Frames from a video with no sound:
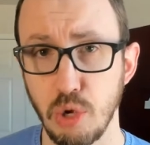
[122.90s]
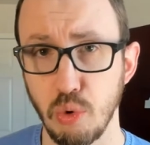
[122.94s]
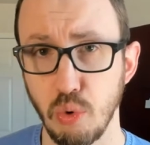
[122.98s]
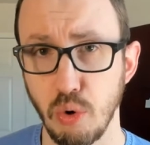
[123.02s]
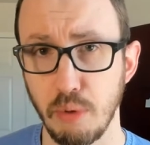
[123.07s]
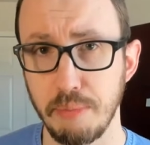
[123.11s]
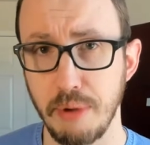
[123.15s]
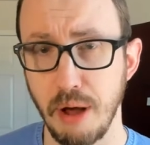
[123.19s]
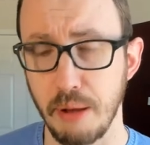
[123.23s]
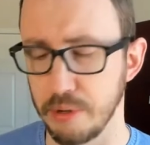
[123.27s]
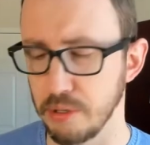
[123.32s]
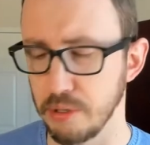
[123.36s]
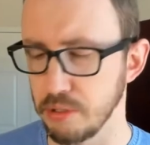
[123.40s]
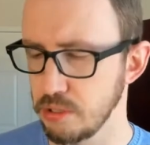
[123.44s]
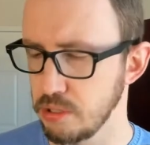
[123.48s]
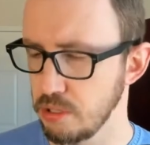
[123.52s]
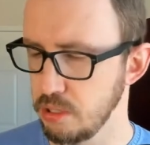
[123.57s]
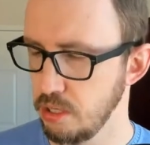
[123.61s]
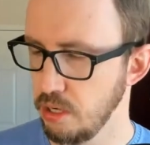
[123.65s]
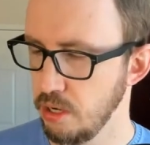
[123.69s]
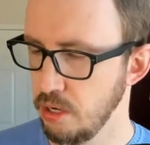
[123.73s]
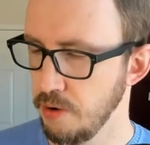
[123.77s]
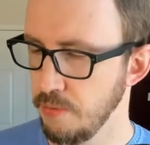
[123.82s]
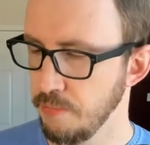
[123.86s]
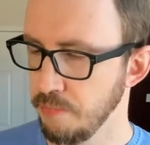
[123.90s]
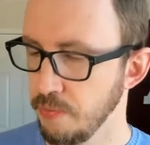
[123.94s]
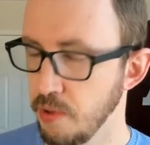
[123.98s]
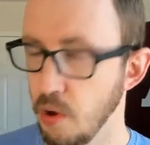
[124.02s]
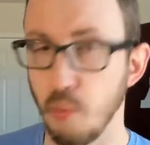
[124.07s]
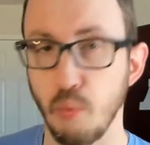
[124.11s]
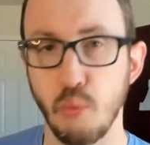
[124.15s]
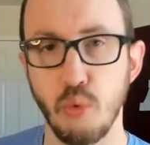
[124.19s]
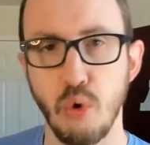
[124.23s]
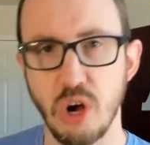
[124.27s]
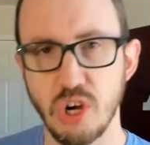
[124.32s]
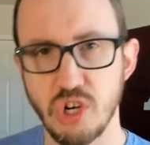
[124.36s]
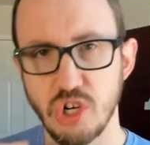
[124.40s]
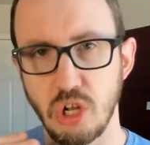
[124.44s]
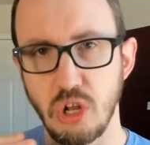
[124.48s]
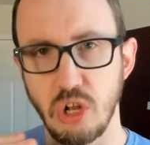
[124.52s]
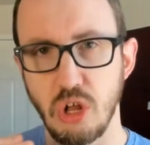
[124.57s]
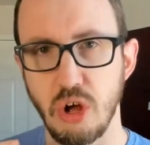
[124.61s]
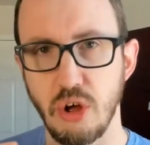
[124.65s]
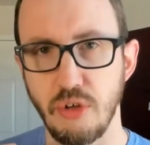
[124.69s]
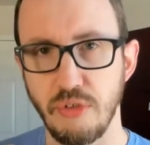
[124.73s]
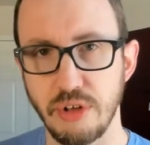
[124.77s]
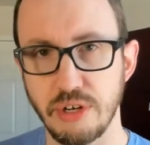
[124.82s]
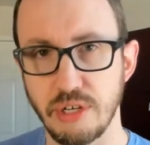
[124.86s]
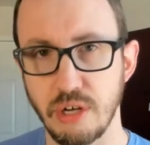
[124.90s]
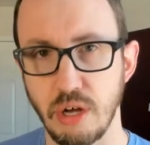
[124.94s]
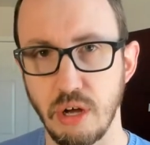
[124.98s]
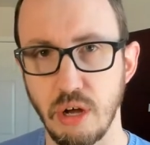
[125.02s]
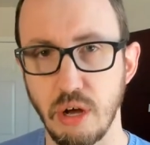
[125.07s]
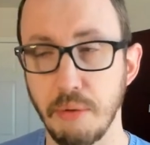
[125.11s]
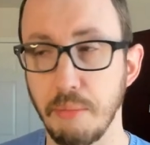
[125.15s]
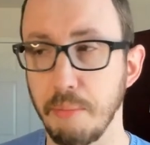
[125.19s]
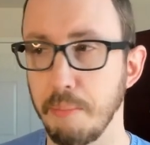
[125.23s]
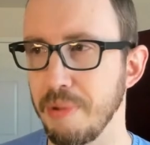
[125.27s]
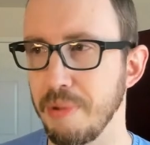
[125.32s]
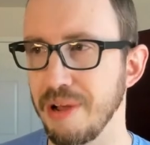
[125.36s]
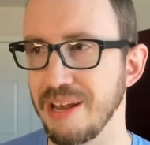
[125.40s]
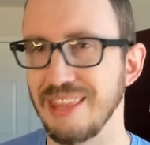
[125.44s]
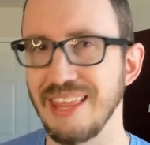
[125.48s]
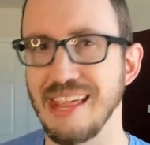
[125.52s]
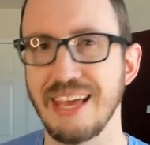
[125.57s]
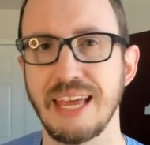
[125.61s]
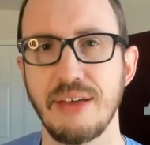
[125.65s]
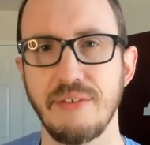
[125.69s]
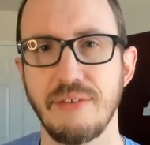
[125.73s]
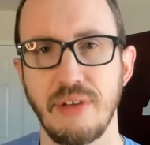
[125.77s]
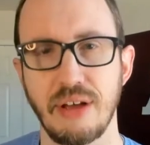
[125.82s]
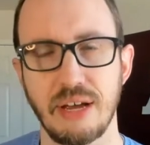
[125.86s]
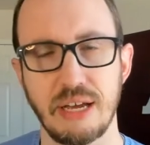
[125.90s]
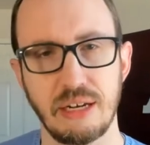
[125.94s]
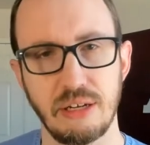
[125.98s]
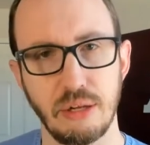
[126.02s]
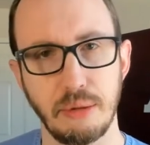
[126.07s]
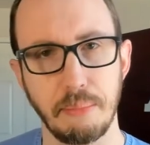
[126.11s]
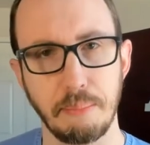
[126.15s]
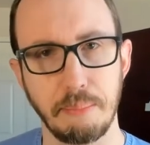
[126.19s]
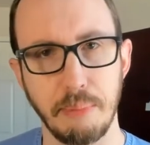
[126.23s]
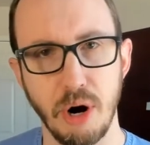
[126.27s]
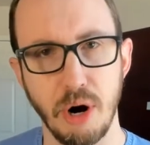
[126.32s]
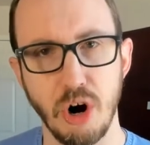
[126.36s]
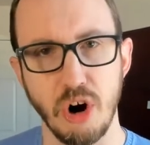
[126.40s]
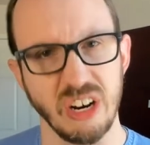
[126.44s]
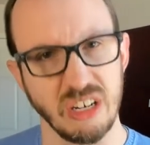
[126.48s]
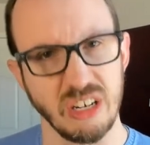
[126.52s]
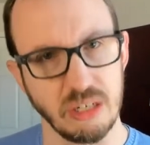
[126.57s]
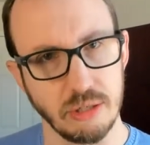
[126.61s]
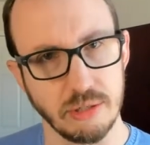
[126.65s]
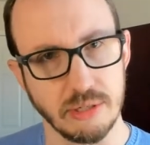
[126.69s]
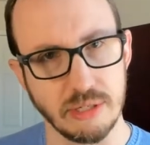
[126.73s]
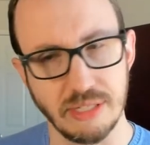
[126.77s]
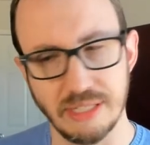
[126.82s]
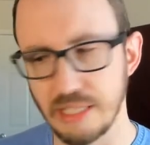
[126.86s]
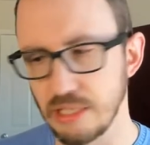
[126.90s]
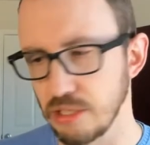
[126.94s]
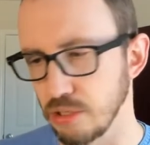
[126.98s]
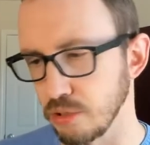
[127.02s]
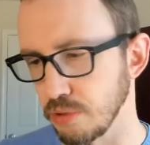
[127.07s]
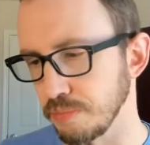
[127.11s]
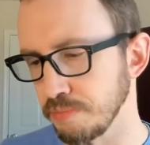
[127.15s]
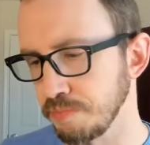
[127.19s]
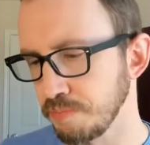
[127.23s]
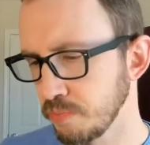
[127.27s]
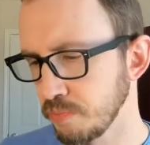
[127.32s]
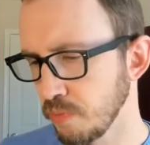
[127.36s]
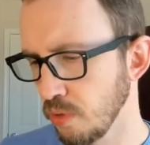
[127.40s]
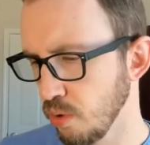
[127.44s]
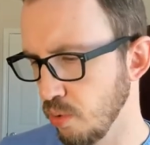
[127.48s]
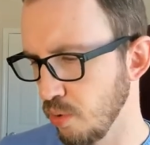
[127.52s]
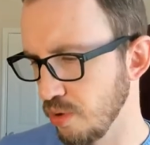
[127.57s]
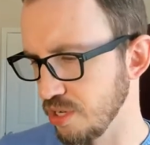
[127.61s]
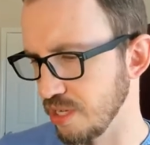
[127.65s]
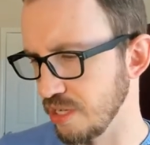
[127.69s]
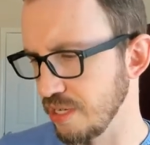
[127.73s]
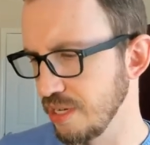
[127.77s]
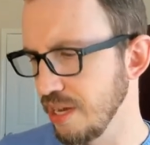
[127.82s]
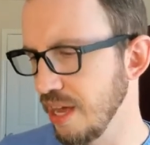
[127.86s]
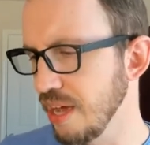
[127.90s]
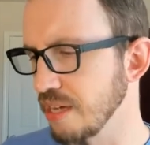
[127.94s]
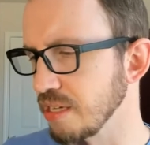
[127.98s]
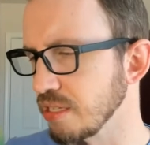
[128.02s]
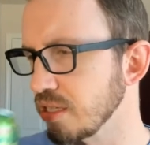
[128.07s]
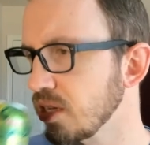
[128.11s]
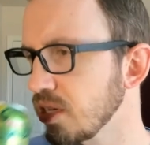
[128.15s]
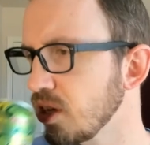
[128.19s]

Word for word: bubbles rush along the tongue, but they give like a little burn, a little sizzle, which is nice.